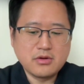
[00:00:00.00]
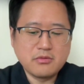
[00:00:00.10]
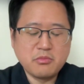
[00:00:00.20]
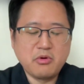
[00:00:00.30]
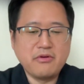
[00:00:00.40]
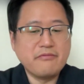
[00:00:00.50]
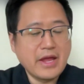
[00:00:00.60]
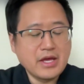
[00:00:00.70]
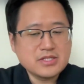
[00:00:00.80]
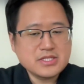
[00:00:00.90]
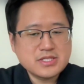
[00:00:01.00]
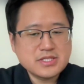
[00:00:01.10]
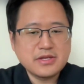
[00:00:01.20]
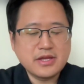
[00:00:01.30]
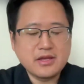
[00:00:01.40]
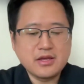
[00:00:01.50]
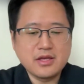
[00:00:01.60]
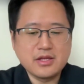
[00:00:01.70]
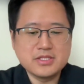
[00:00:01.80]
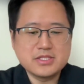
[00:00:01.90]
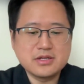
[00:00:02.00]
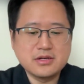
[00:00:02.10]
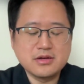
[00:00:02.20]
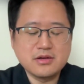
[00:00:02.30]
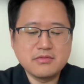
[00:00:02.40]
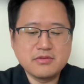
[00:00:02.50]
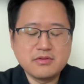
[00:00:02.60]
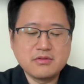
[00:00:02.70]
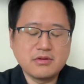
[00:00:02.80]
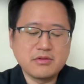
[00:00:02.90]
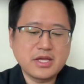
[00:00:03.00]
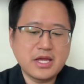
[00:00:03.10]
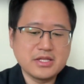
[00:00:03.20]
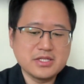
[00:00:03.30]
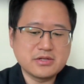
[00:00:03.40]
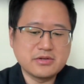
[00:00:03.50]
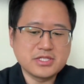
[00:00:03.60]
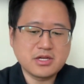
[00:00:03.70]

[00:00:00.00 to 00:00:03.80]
more advanced and the cancer is